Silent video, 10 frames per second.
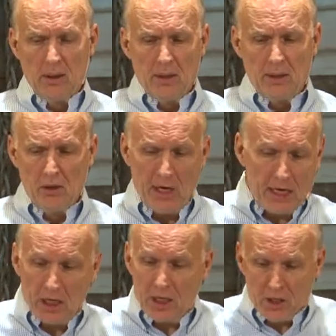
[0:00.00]
You need to
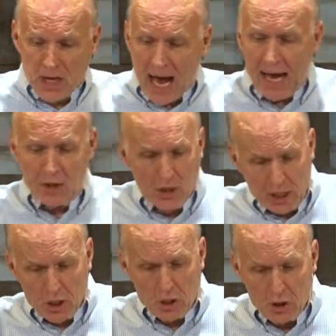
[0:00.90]
decide, you need to
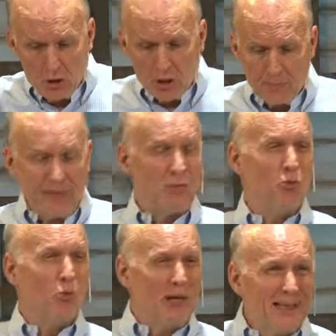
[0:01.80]
choose to be
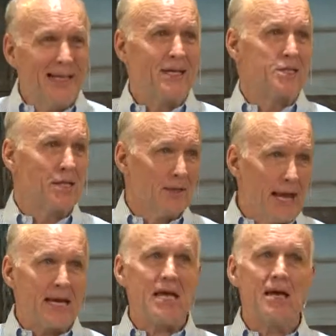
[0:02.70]
willing to let
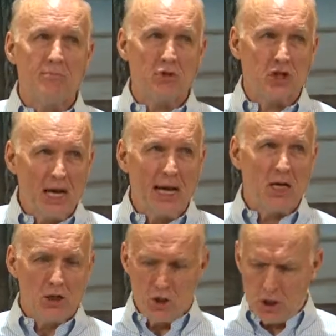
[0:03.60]
him
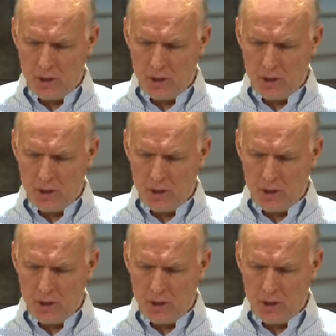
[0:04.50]
change